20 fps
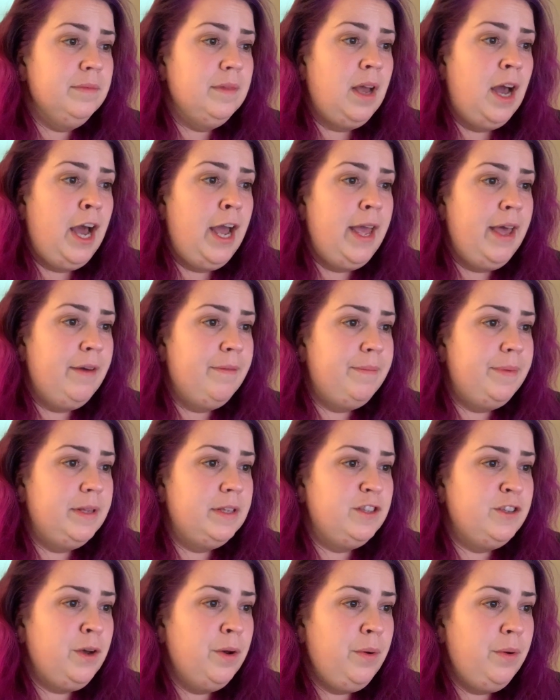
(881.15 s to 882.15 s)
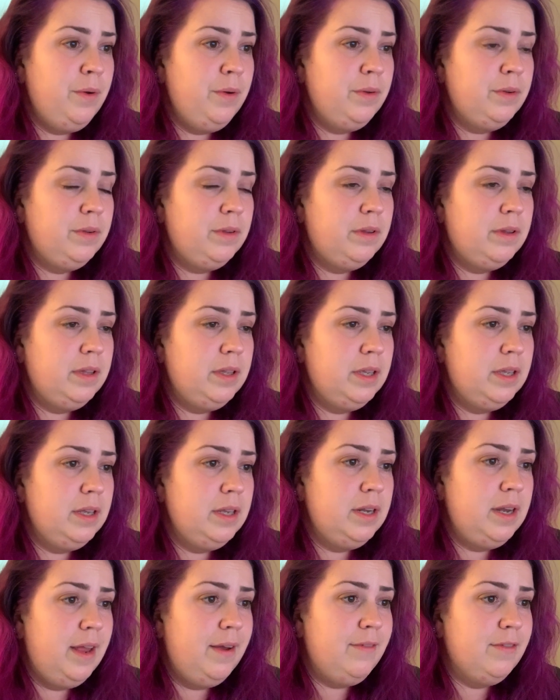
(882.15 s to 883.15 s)
I have been told
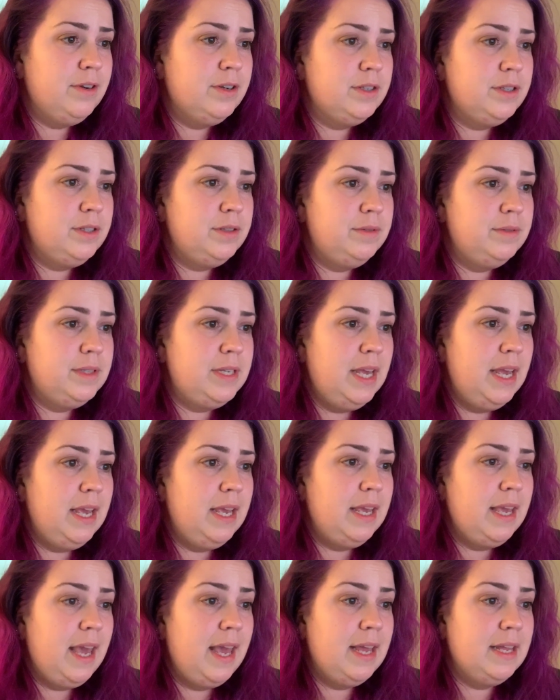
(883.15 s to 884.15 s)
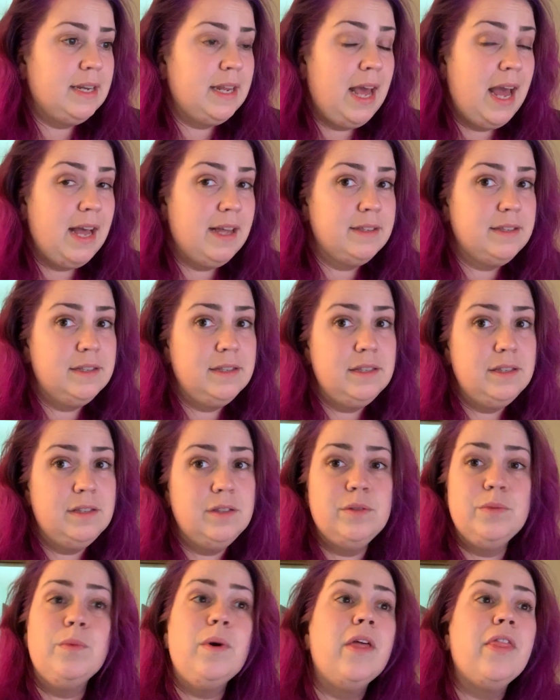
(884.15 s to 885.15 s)
never to take
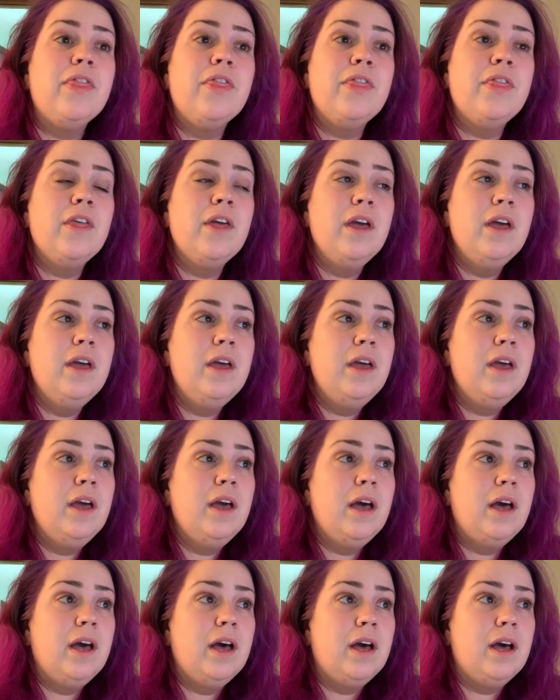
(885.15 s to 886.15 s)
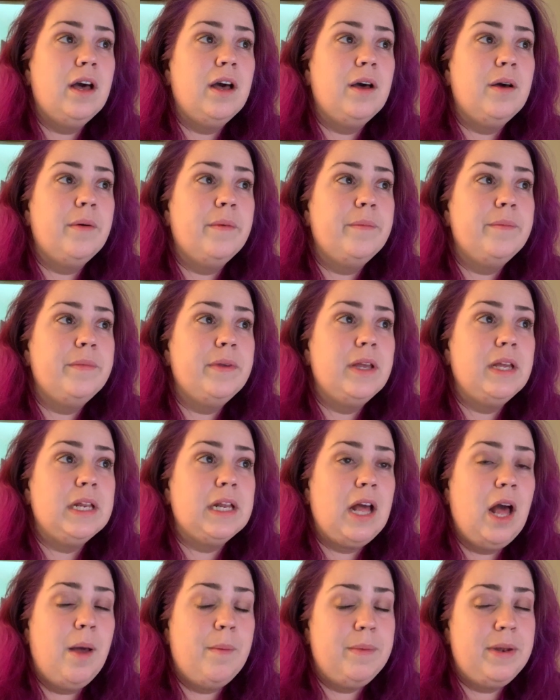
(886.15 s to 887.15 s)
antacids with in
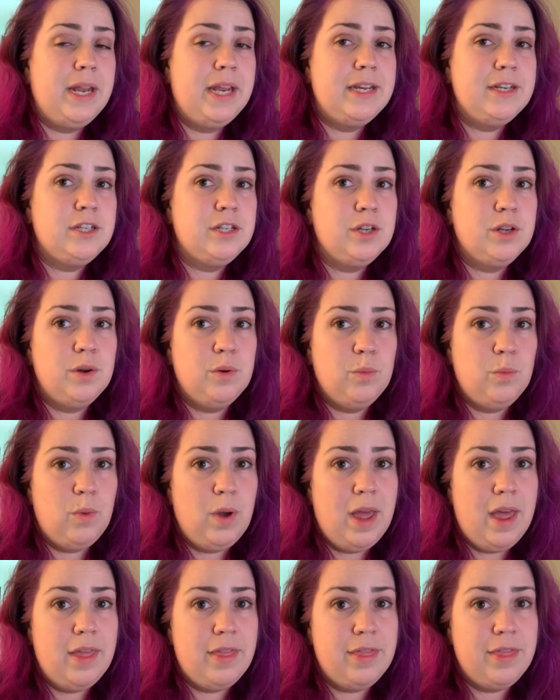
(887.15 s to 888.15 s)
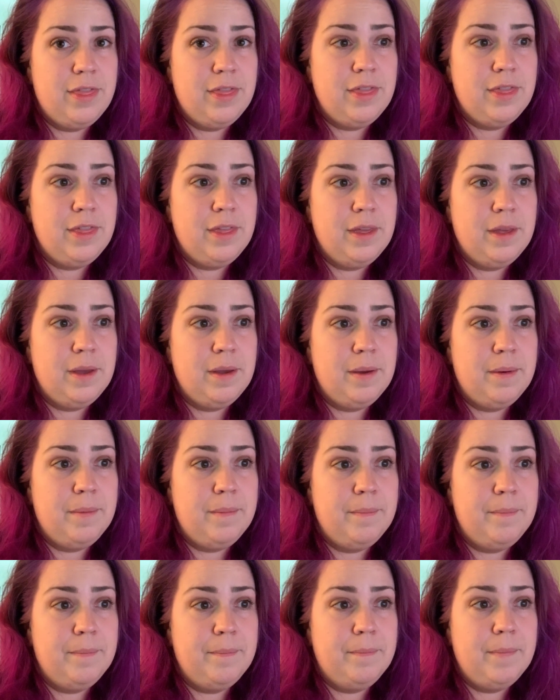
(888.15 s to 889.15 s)
combination with
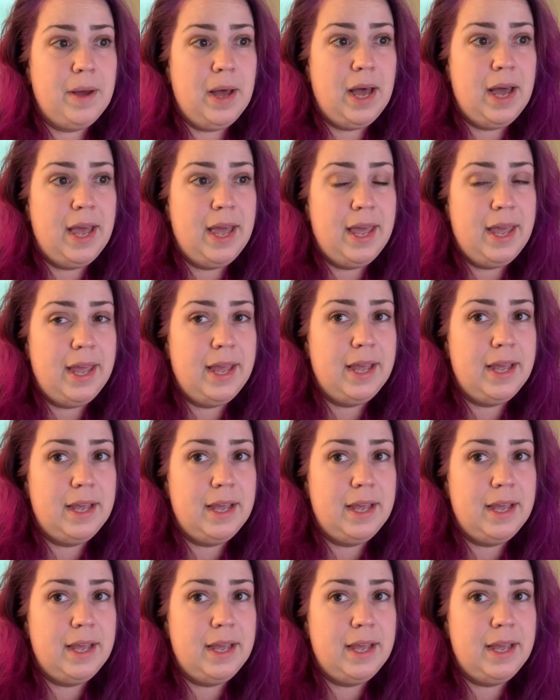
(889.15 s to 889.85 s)
my